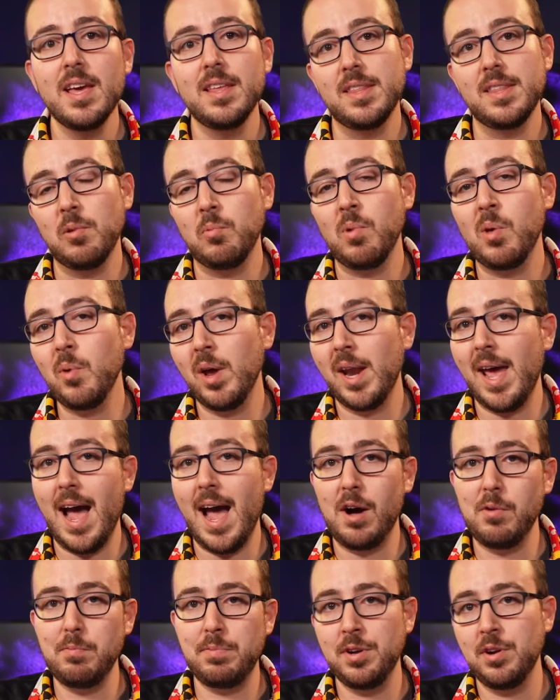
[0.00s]
that we want to
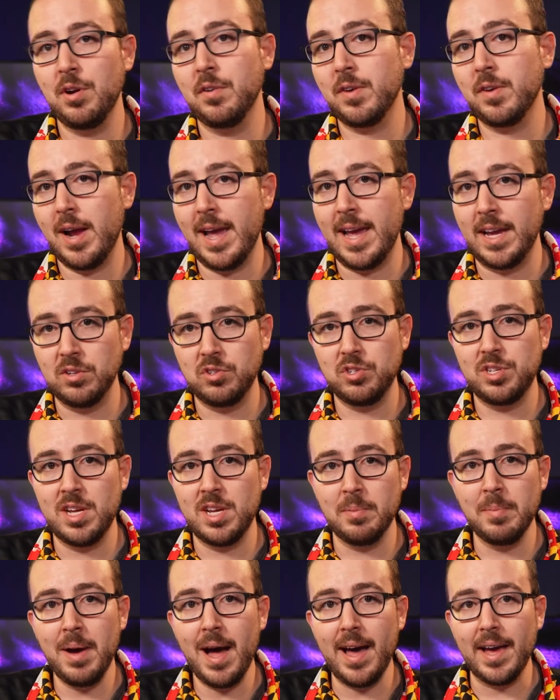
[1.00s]
output over H D
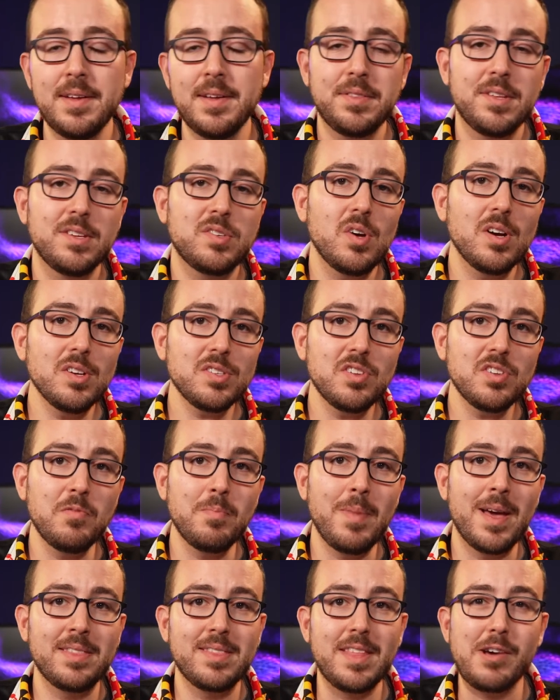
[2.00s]
M I. This also
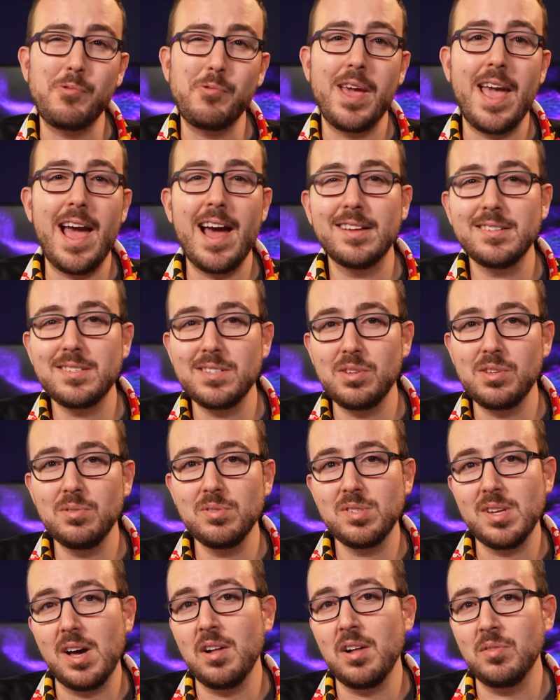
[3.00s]
meant that we had to
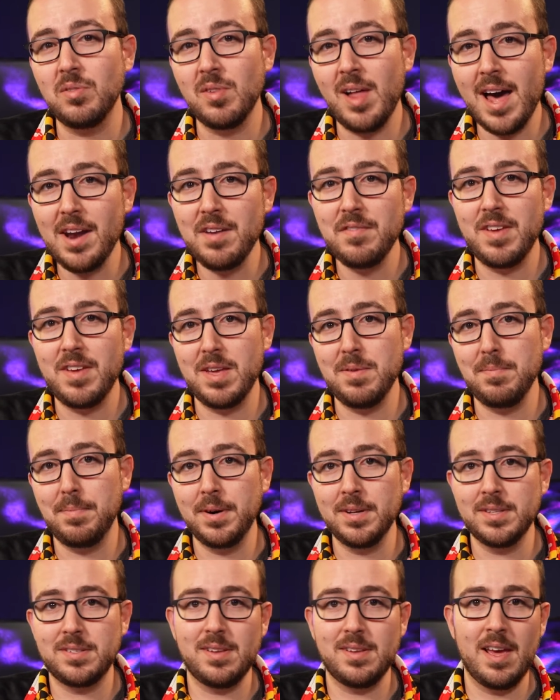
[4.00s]
use a lot of
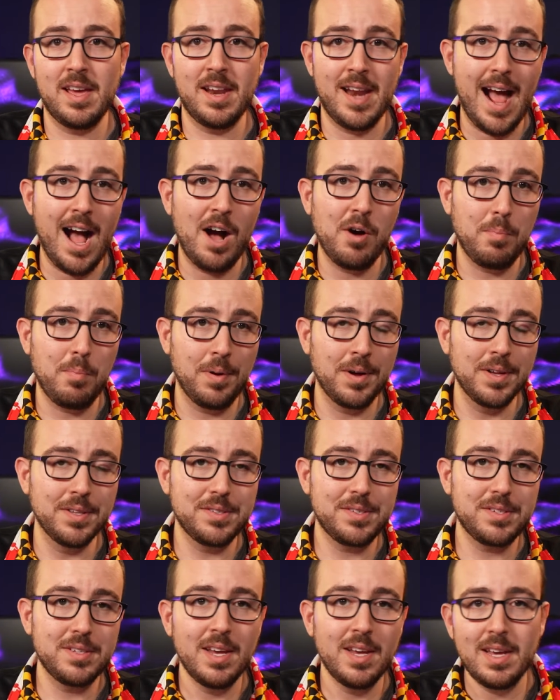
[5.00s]
inputs and outputs.
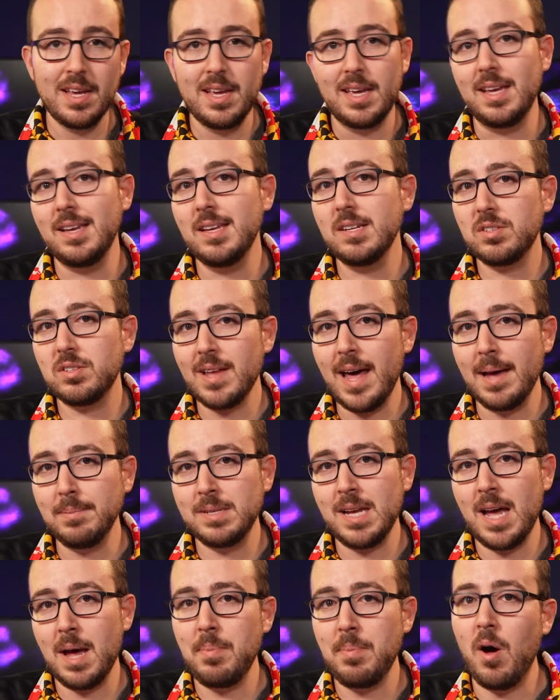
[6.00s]
Each
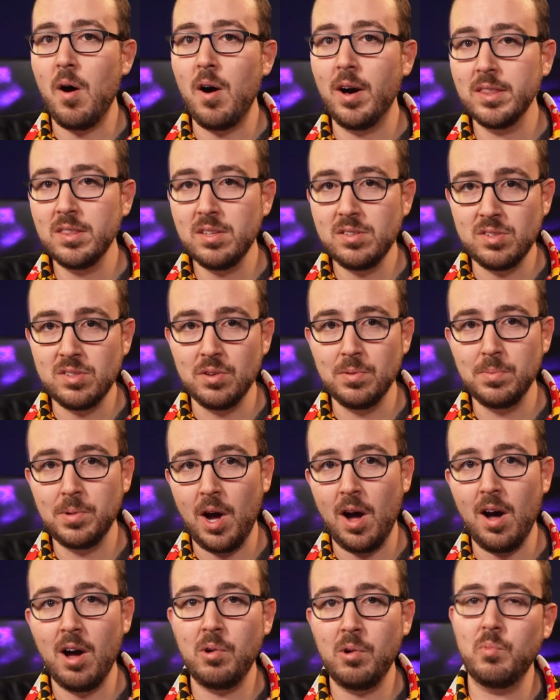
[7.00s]
laptop on the Zoom
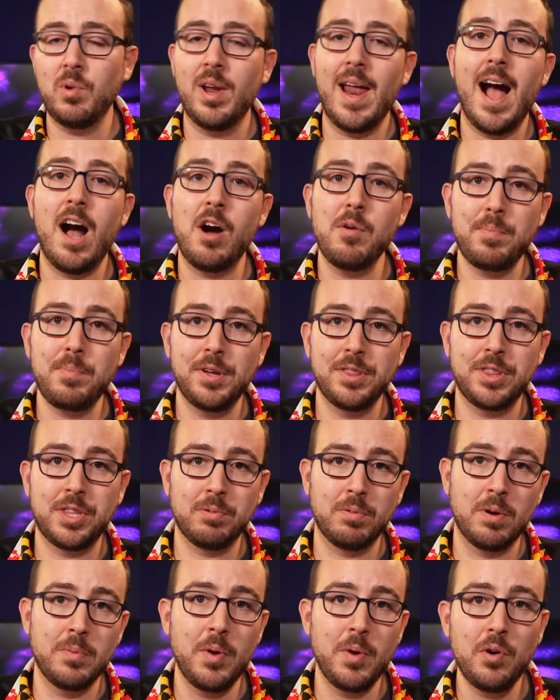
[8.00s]
call would output the
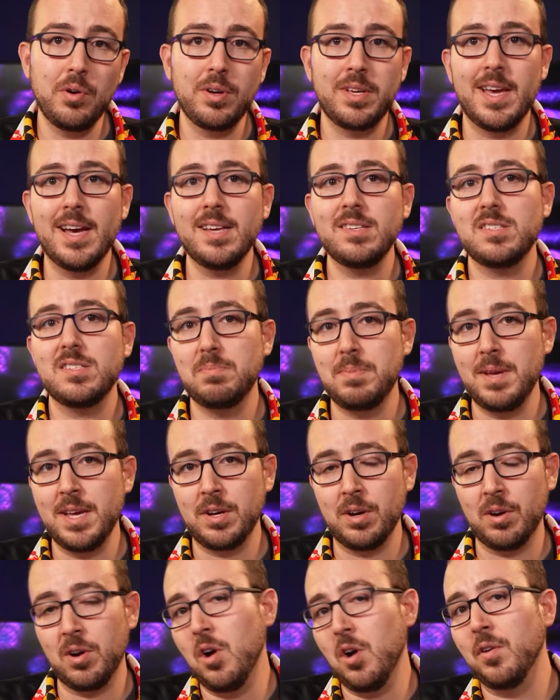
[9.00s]
remote guest
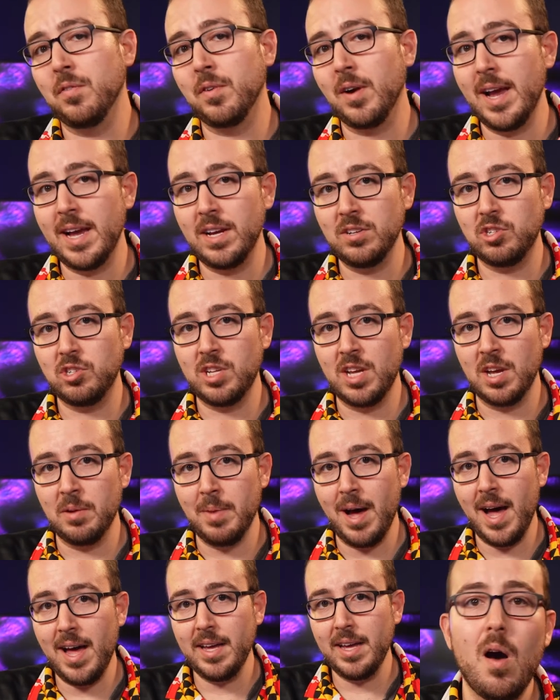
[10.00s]
speaker over H D M
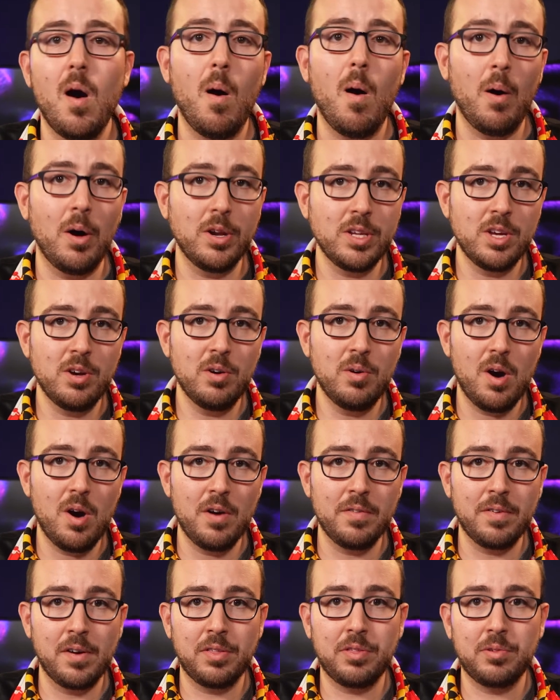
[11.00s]
I, audio
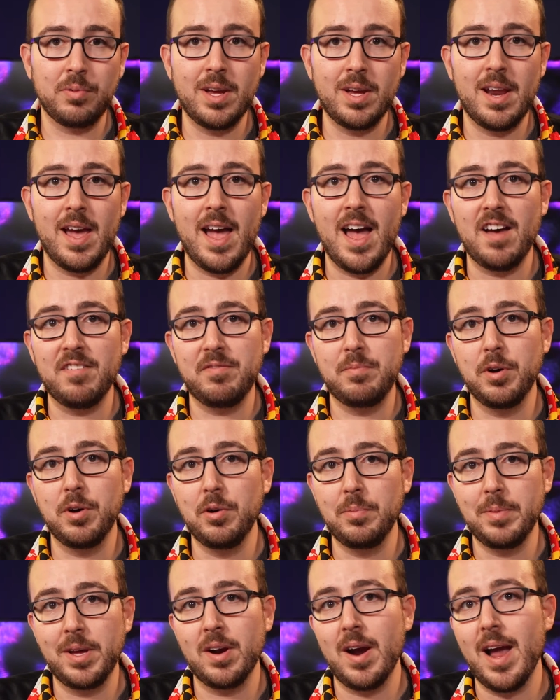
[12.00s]
over three and a half
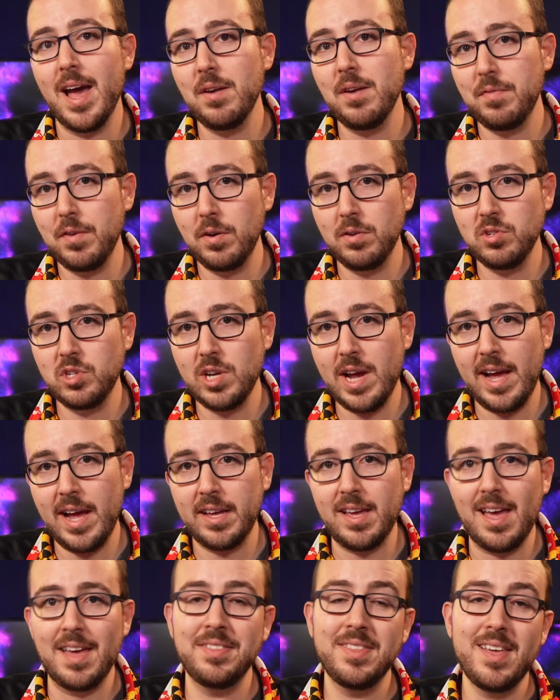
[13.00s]
millimeter headphone
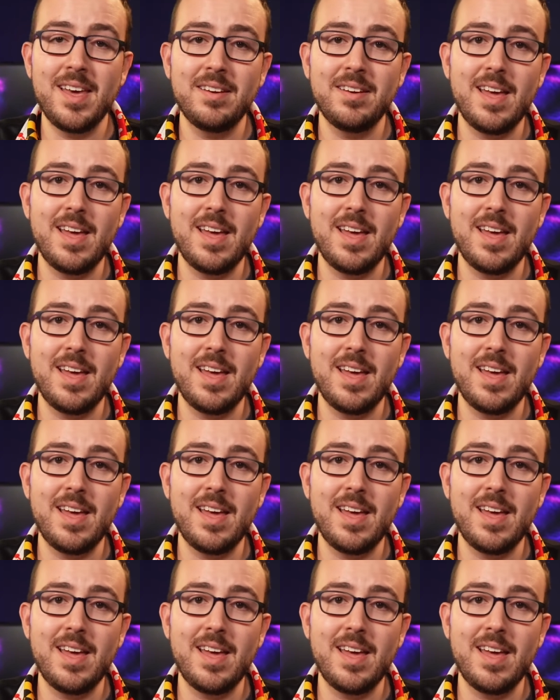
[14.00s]
jack, and then